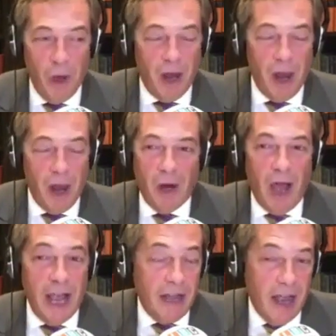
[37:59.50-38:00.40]
well,
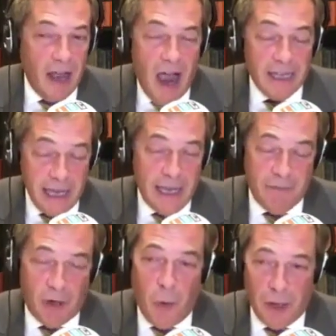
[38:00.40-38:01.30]
I did
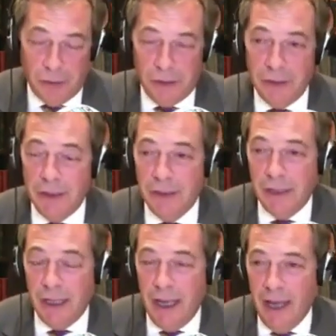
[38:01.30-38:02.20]
give a quote
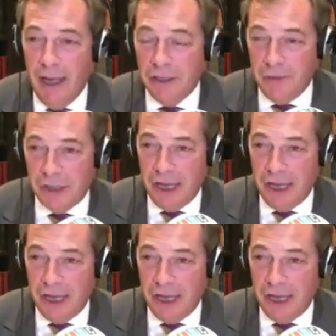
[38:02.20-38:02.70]
to the